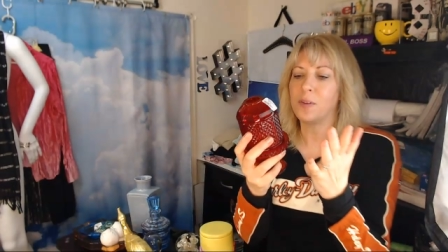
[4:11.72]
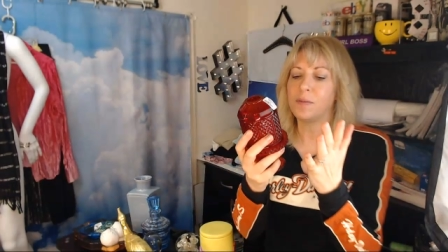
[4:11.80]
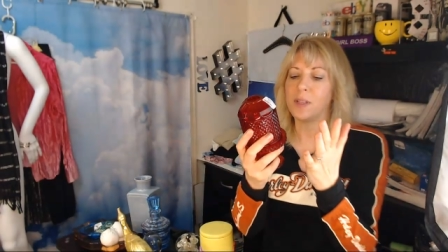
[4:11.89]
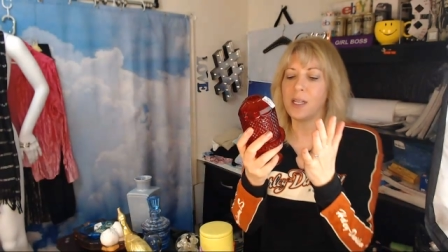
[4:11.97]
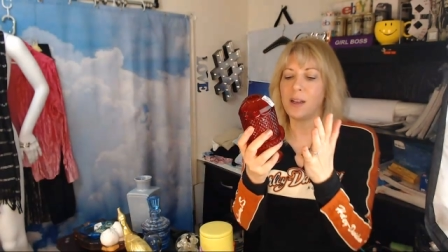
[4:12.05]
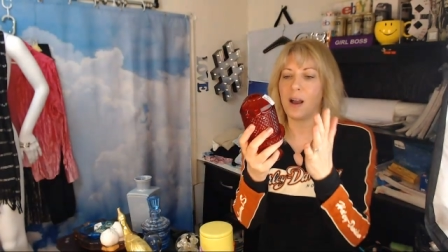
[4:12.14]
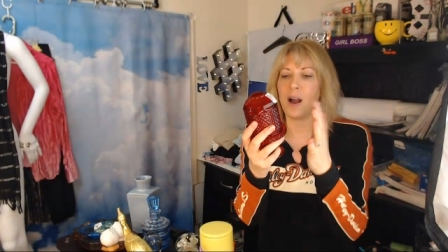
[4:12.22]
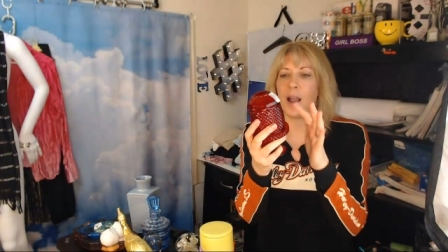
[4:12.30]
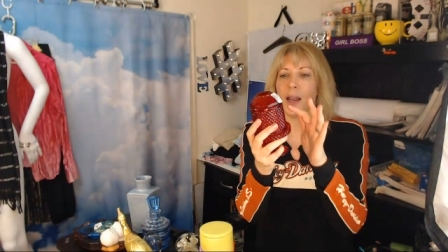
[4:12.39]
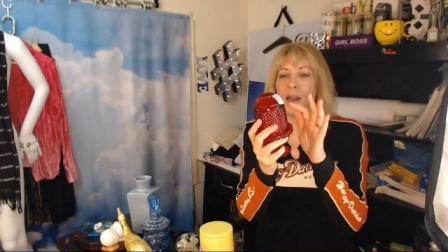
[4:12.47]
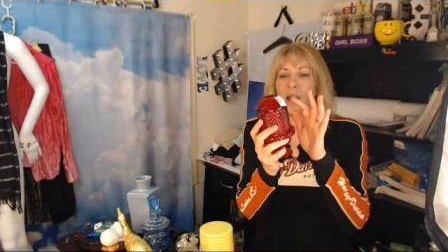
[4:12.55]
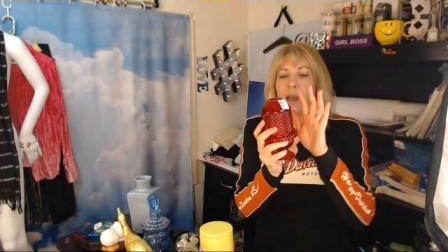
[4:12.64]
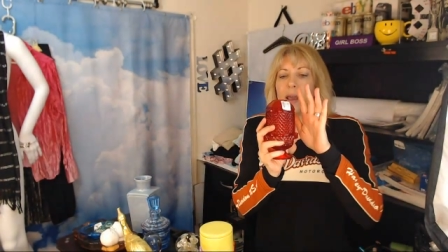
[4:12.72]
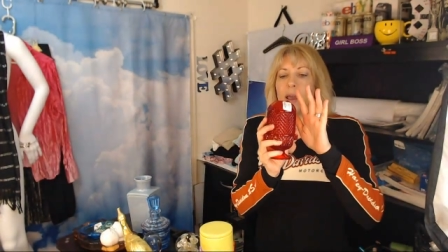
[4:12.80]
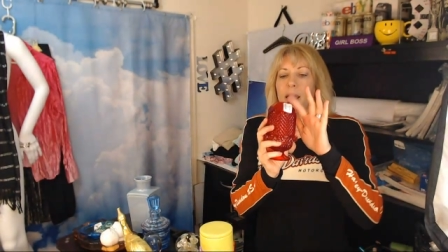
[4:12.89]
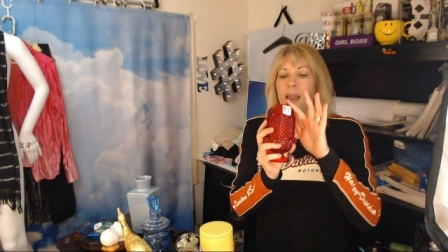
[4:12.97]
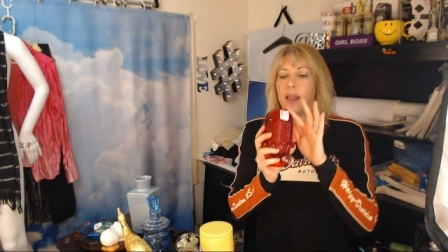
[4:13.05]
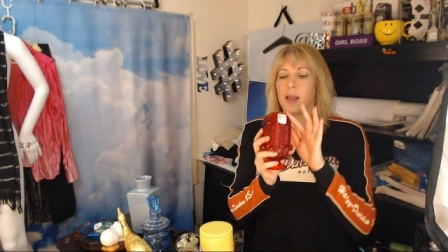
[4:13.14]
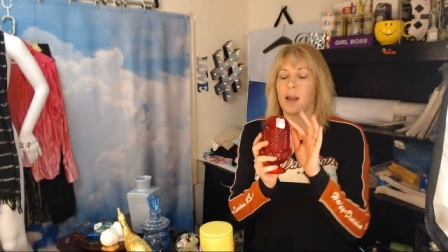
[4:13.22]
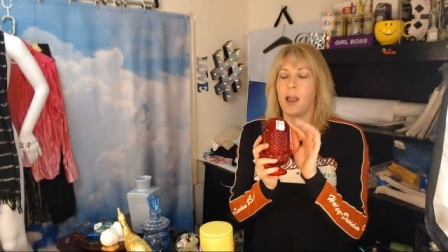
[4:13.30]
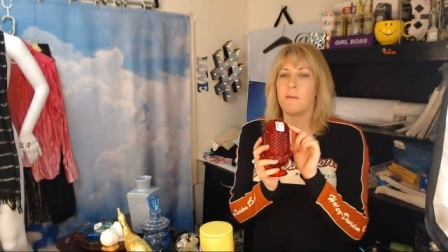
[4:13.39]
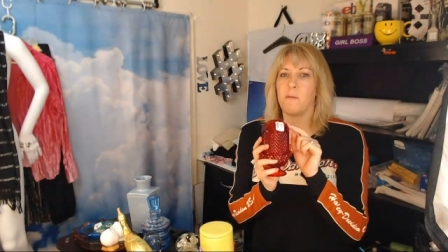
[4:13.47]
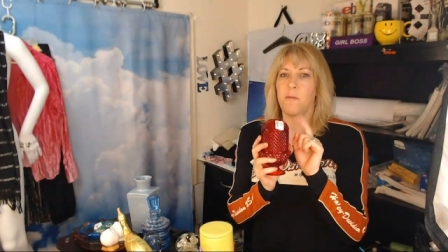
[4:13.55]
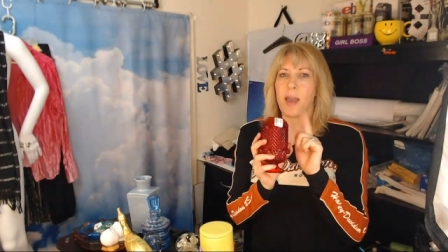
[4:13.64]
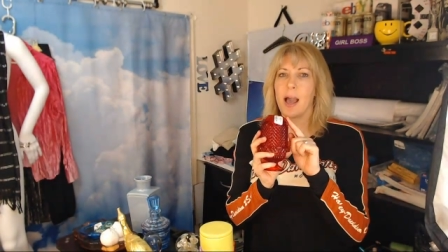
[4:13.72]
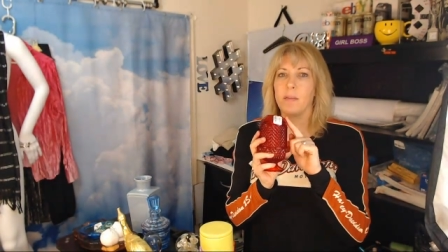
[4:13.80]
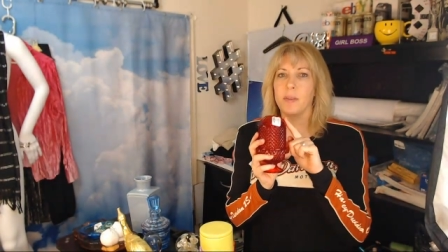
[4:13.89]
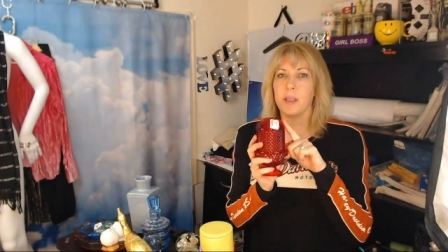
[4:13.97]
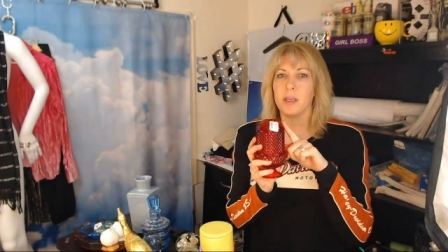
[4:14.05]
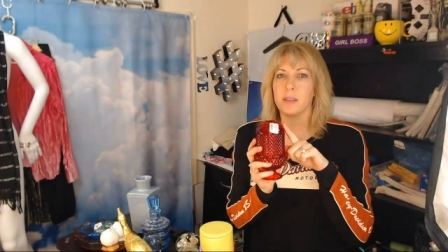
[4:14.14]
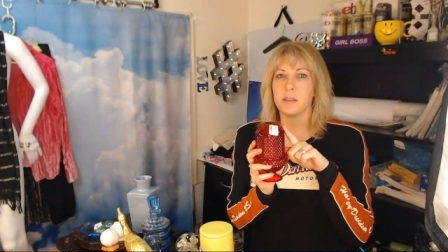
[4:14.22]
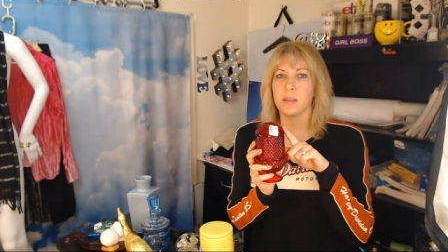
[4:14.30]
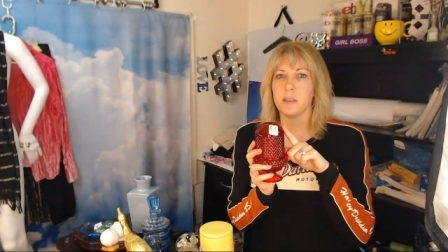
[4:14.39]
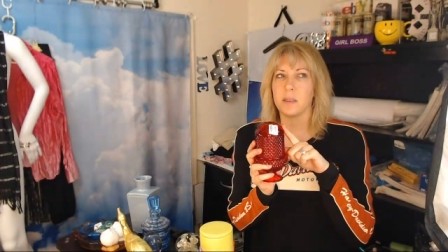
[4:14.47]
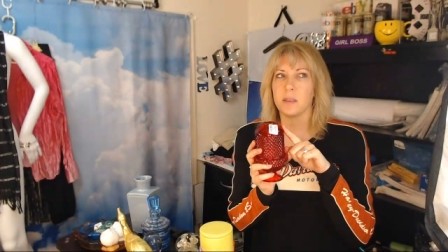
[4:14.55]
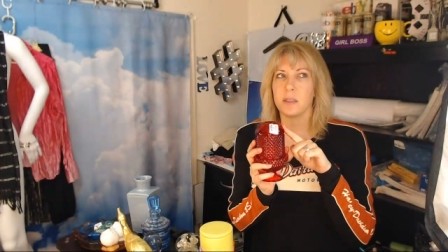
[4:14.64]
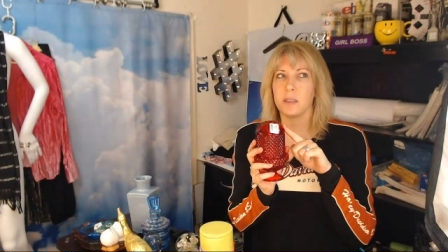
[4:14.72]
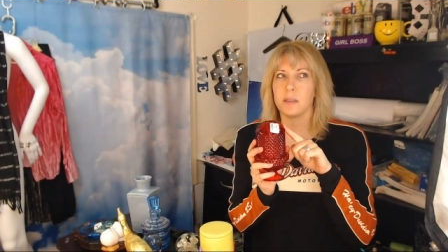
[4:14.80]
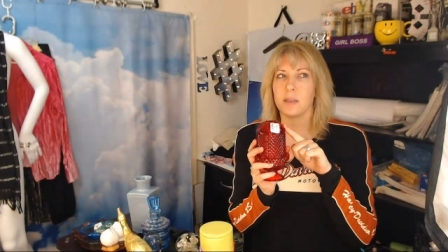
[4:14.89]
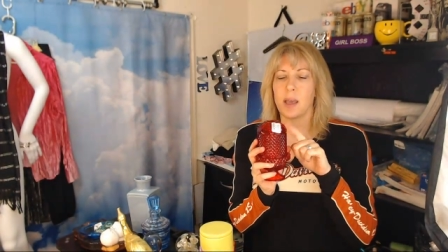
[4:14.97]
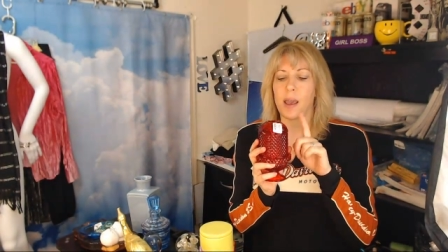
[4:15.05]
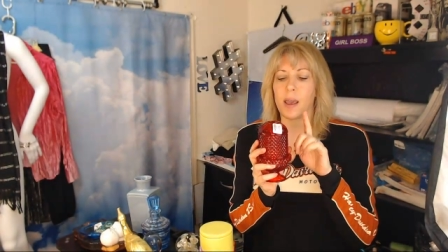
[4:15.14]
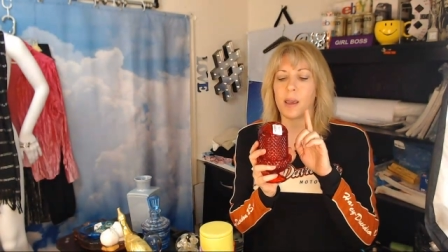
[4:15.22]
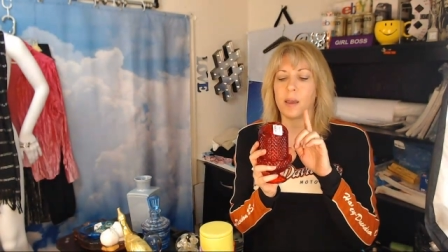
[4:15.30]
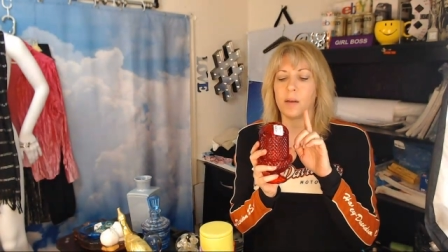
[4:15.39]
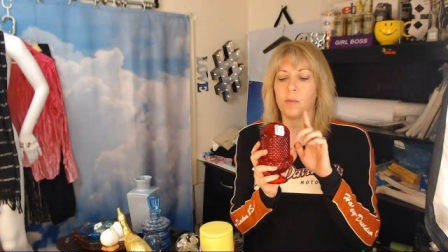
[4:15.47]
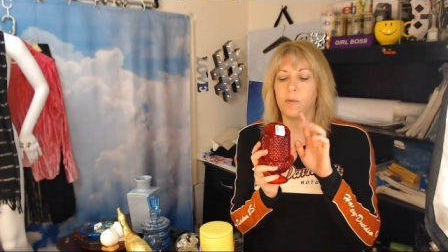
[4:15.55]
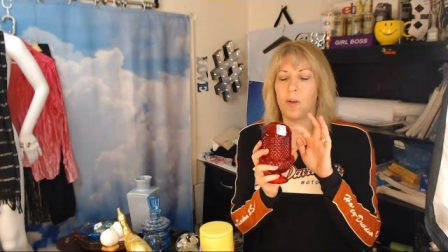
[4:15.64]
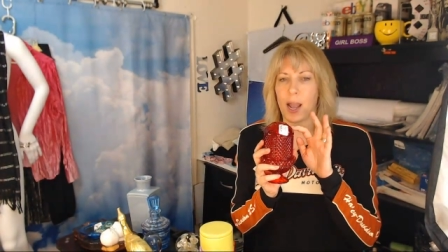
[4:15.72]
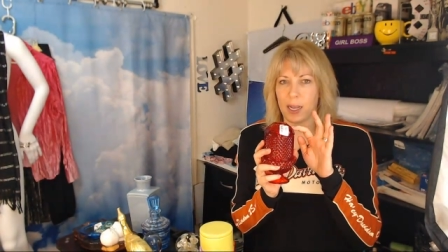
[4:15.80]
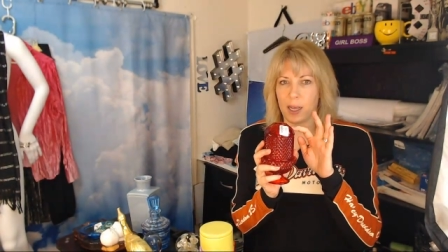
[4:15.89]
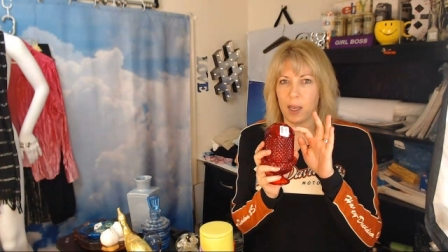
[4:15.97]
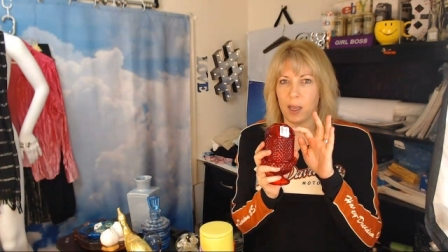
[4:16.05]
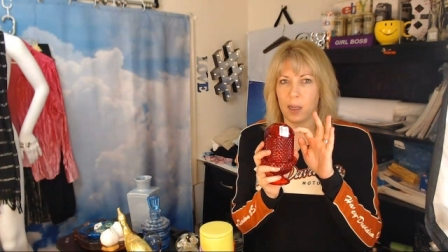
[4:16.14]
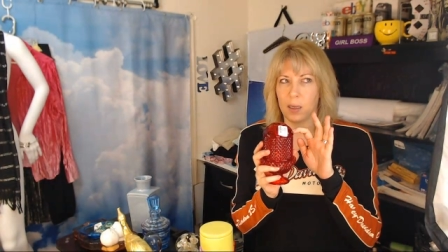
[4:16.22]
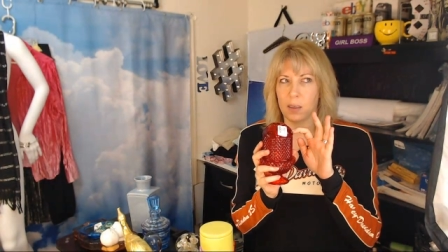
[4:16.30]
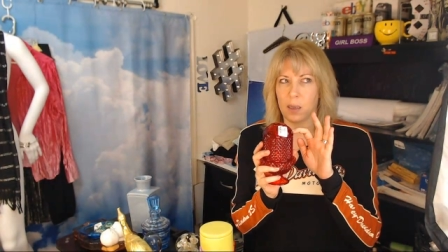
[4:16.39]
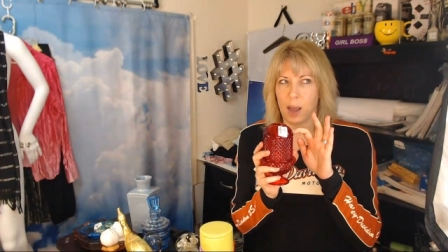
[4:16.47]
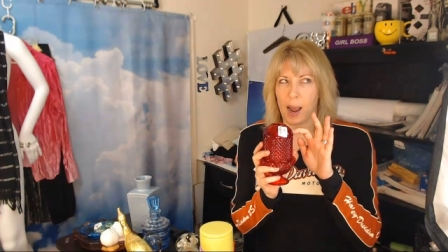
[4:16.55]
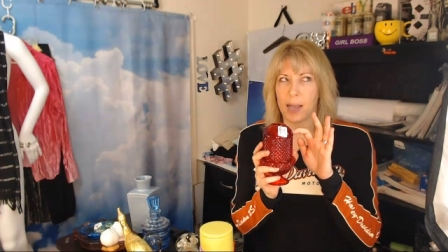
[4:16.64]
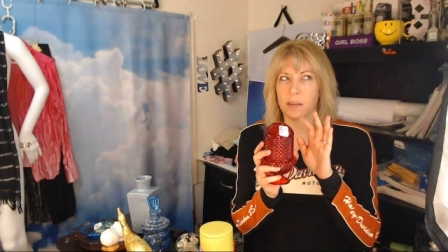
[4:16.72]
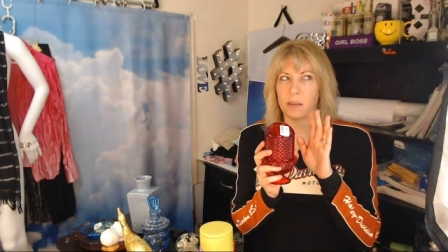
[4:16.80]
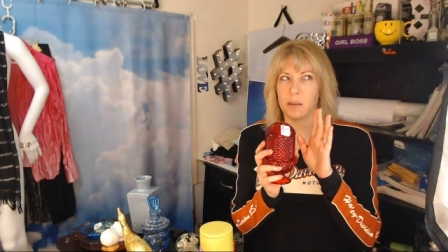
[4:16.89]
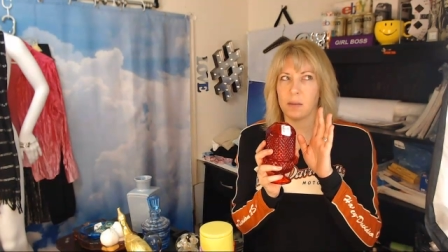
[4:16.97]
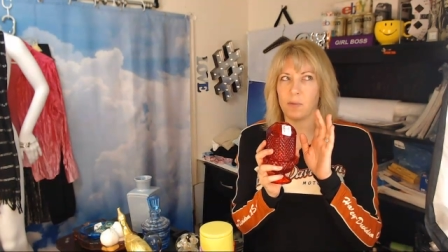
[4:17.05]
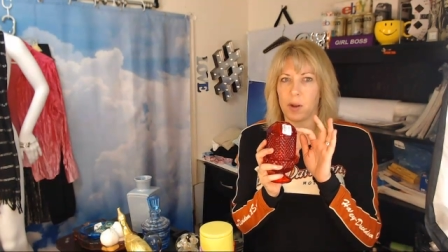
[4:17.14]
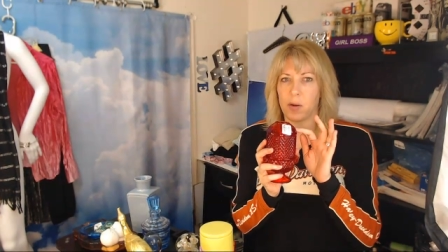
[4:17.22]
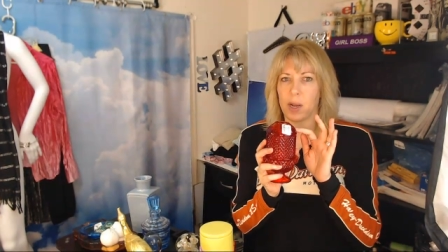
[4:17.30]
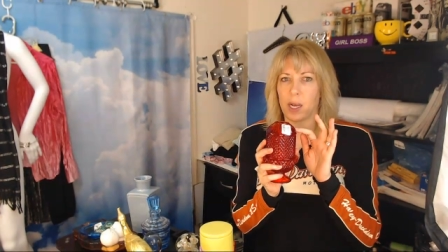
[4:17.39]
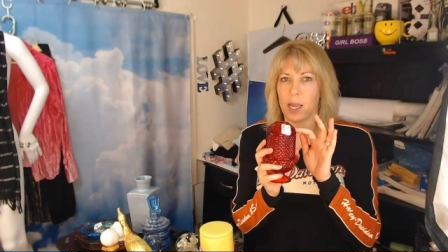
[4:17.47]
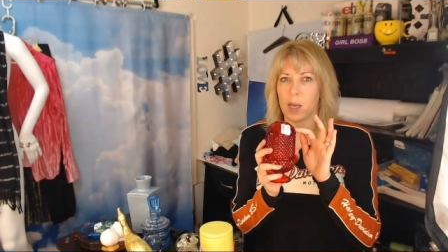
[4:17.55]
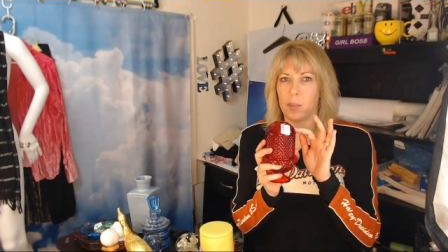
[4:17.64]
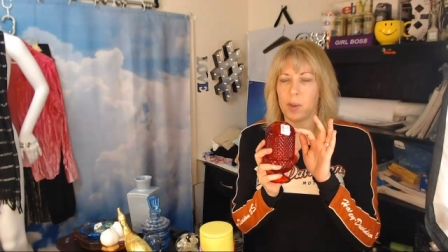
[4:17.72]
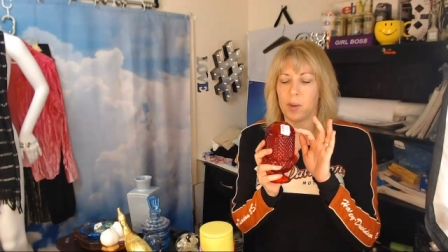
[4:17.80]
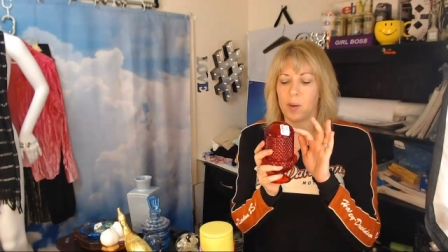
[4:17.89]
fifty nine. And I found this. This is a Viking glass fairy lamp.